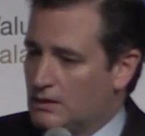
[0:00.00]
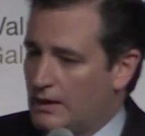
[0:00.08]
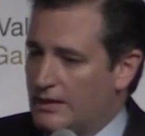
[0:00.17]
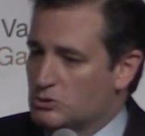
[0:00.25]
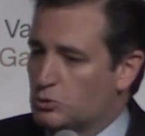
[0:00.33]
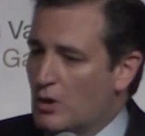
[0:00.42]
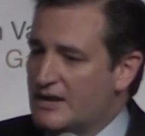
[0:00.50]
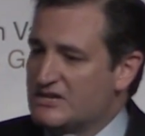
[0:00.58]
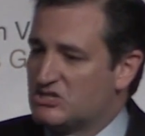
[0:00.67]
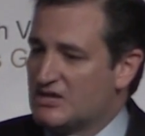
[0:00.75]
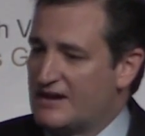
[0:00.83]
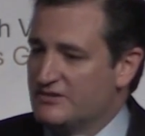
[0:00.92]
In
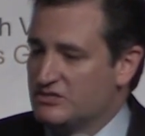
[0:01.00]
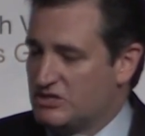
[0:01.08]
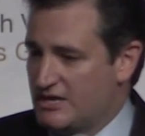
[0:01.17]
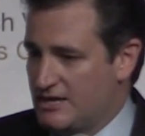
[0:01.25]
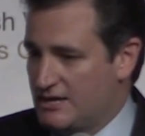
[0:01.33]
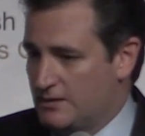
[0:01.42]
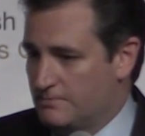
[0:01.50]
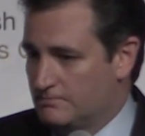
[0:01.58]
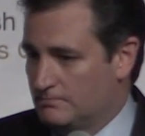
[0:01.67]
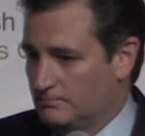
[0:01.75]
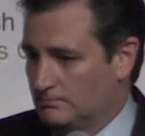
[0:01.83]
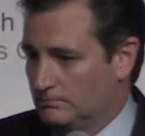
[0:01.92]
2017,
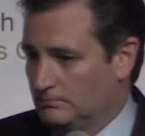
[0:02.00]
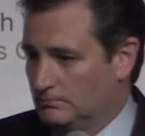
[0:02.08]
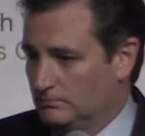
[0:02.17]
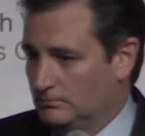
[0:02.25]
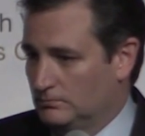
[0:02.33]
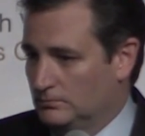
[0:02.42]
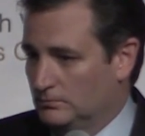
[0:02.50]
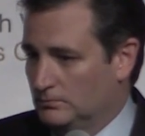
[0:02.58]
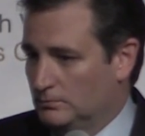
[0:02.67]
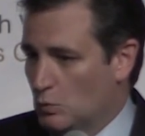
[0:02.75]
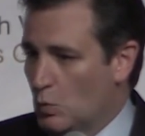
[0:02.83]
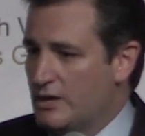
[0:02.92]

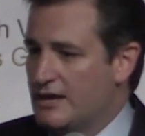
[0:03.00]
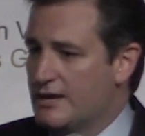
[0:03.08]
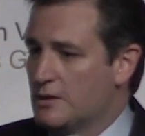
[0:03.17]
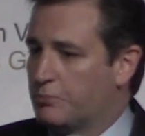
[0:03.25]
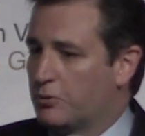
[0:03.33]
we need a